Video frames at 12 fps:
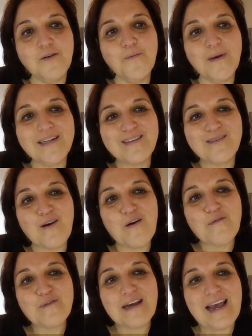months
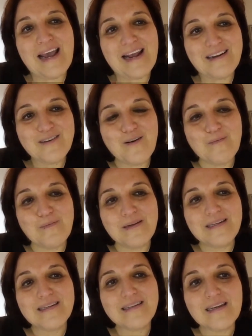after I hadn't
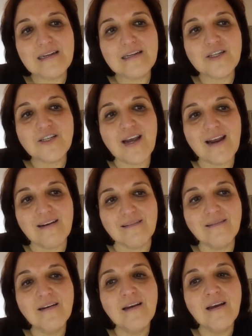completed the English Channel.